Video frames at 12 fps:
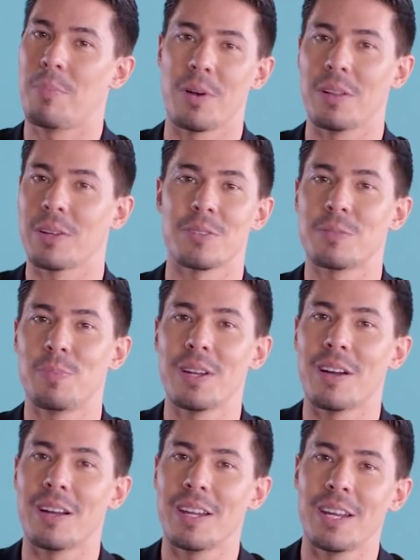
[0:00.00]
I put a little
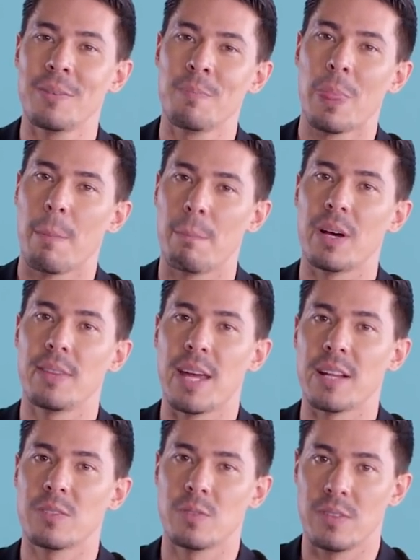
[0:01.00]
spin on it, but
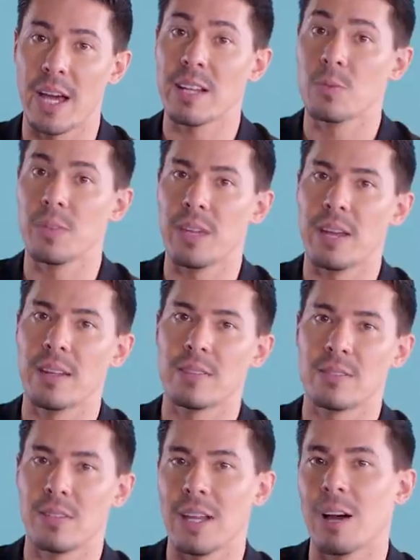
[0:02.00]
that's what that
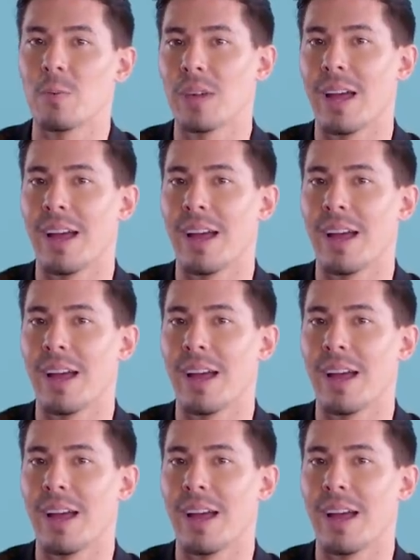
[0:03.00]
is. So now we